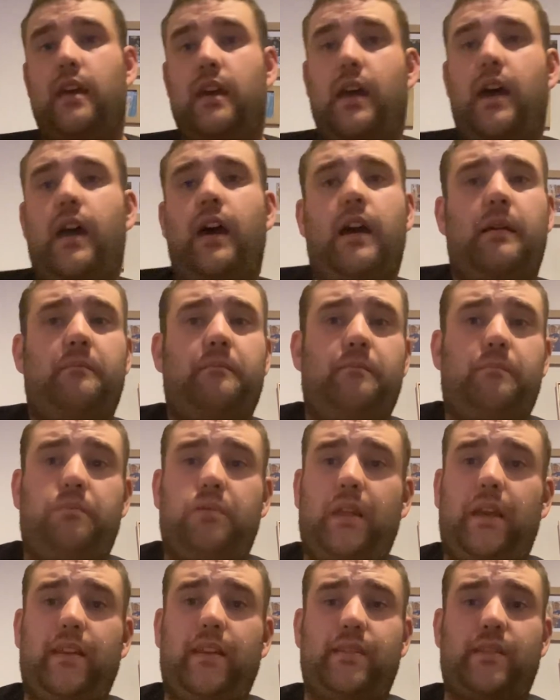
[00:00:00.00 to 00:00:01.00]
Um,
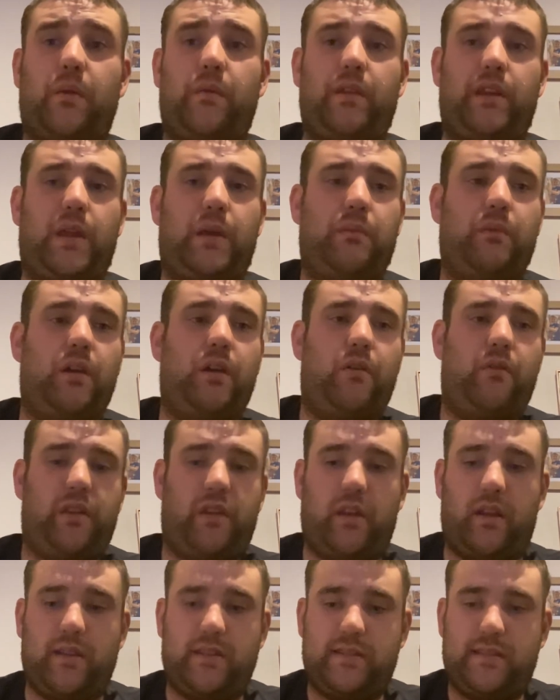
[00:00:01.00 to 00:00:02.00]
please comment down below what you
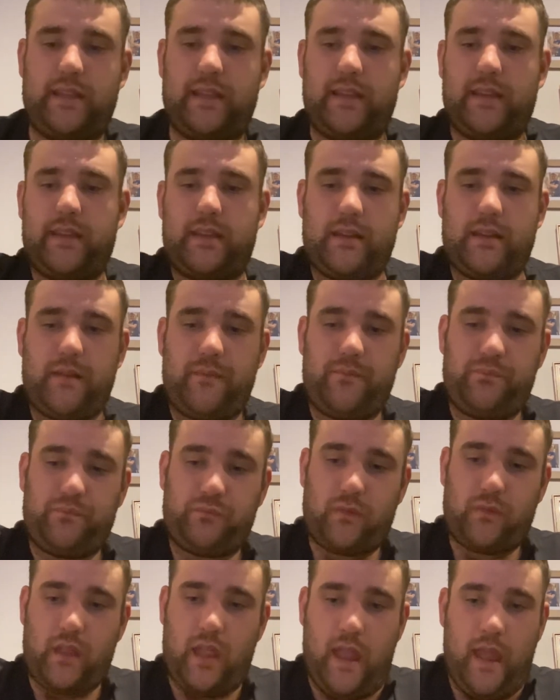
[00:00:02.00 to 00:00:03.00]
guys think.
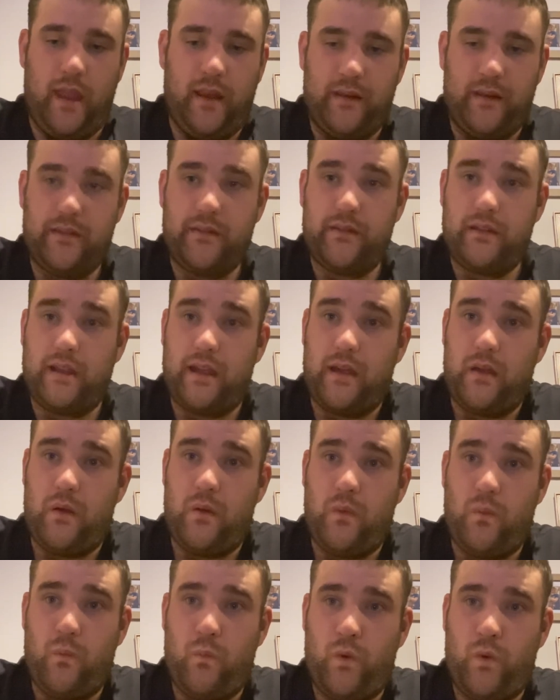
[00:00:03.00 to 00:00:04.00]
And
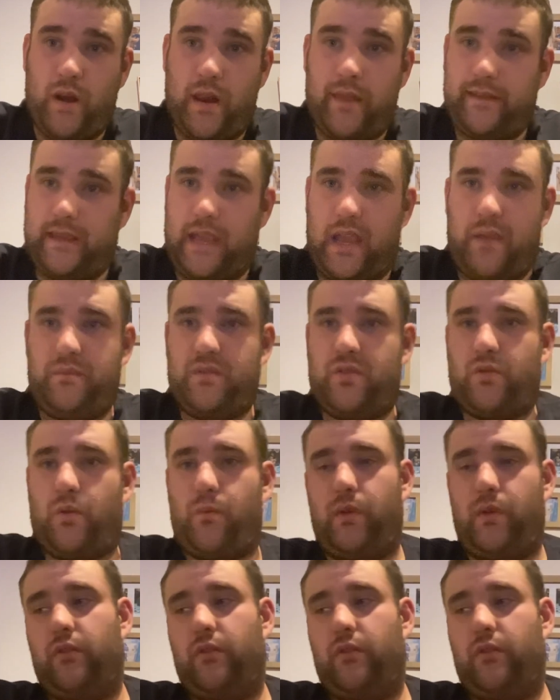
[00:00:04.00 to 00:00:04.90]
what other games you want me to